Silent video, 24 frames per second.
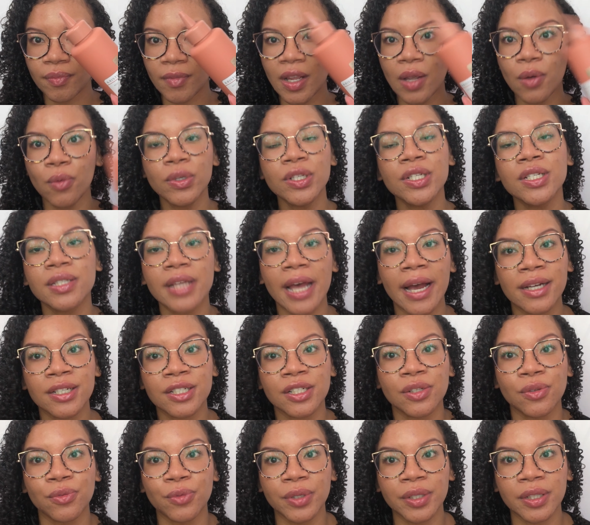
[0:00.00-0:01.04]
which is
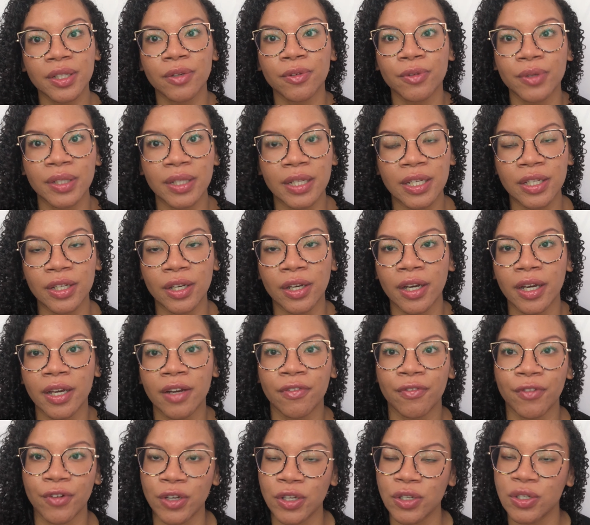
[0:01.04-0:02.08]
actually really, really good
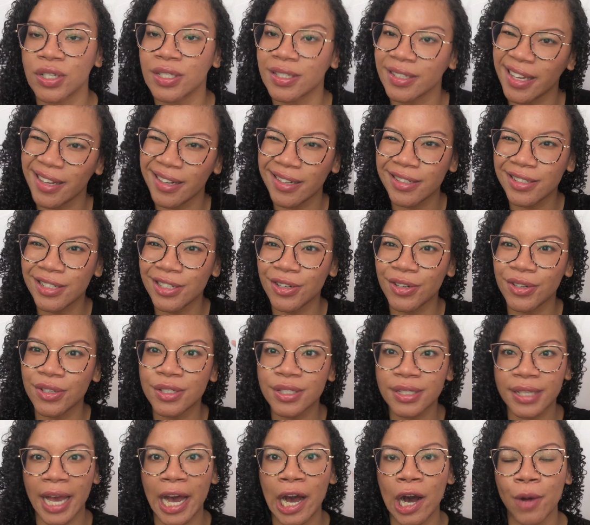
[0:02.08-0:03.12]
for you just getting to your
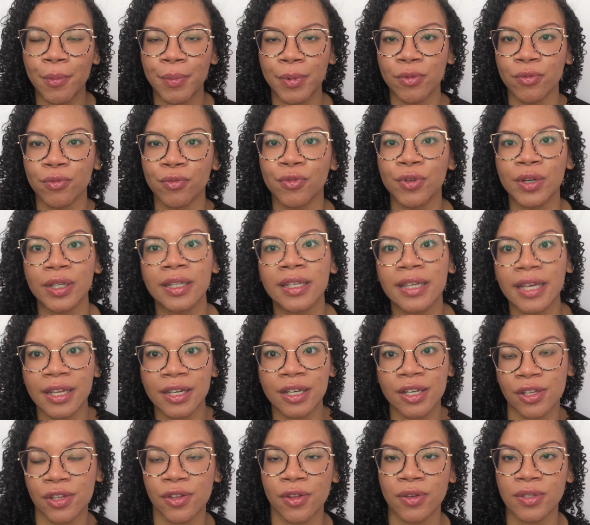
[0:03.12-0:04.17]
scalp and really getting
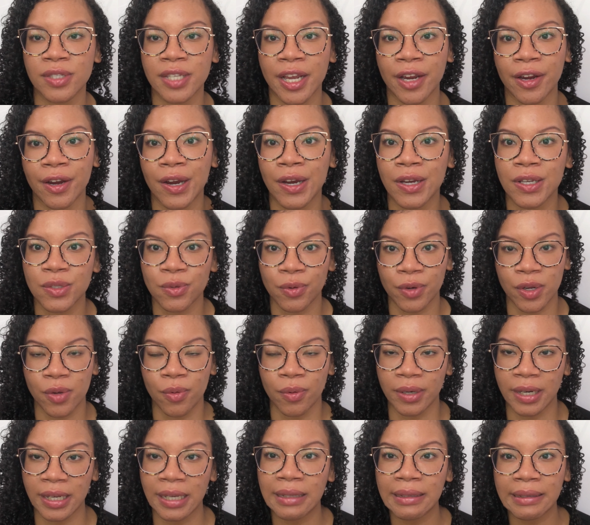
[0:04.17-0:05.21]
to those areas where you
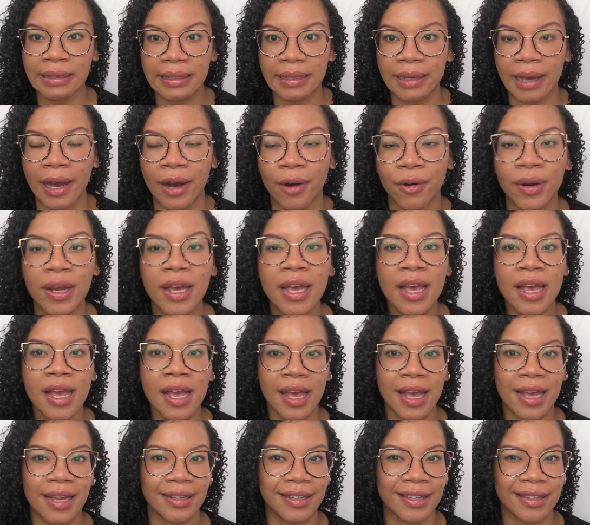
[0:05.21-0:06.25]
want to clean out
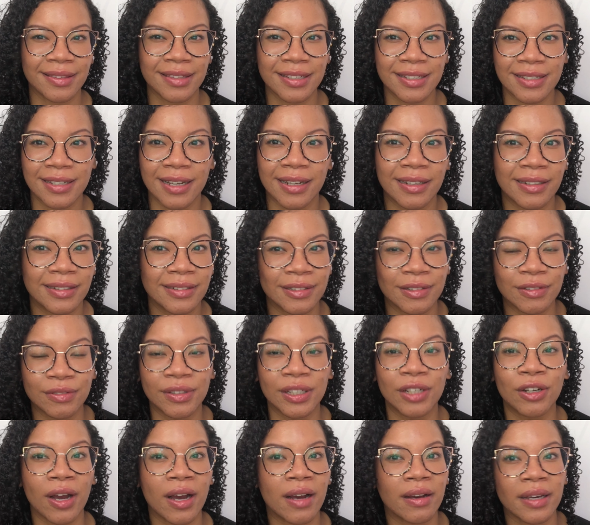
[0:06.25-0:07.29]
and get the, dunk, the
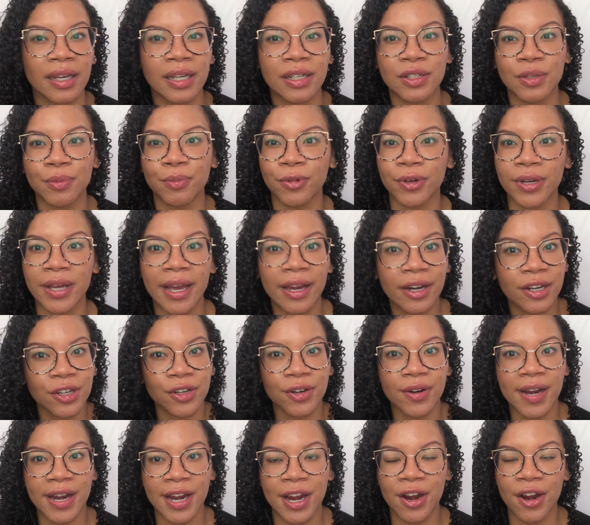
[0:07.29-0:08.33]
gunk and debris out of your
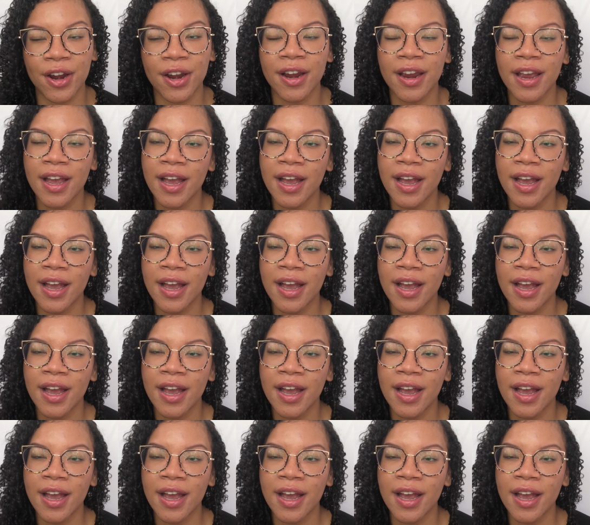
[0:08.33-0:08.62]
hair.